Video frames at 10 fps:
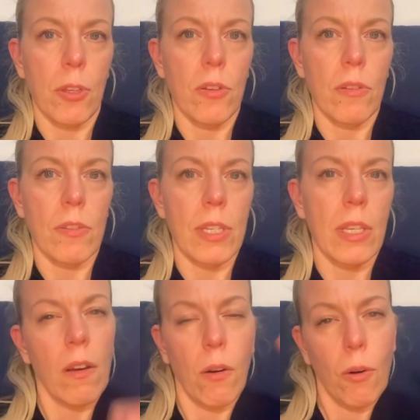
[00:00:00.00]
you
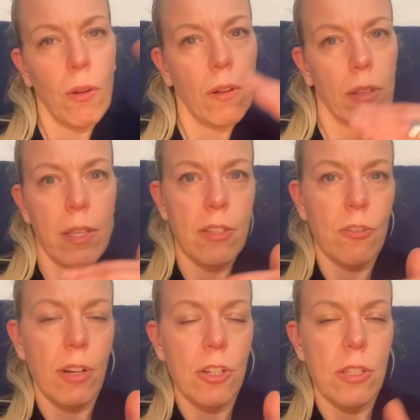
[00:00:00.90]
see all the
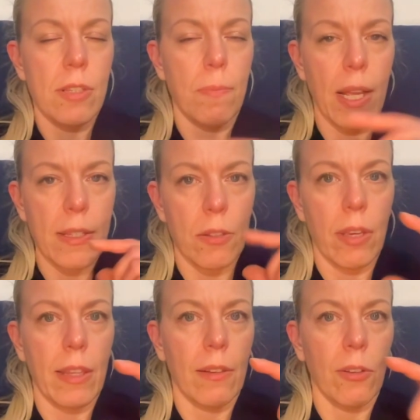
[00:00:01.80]
instructions, plus you
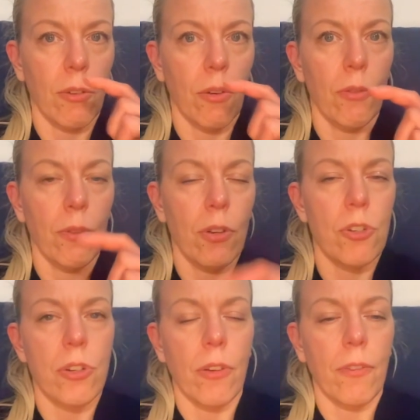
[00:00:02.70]
get your own
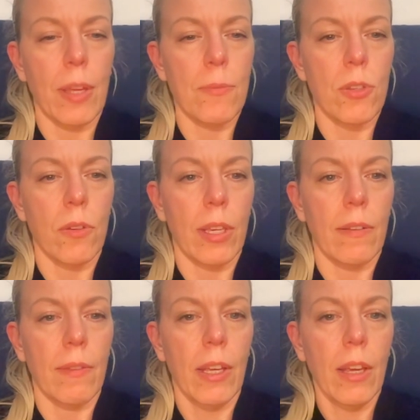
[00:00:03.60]
version of them, so you
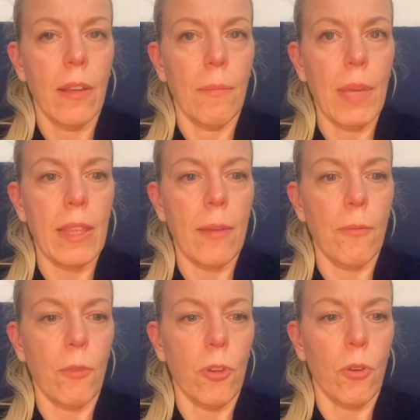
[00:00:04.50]
can make
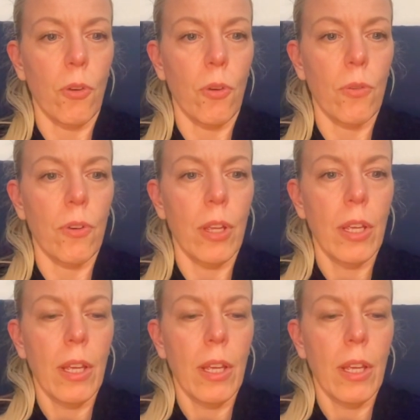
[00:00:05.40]
them your own.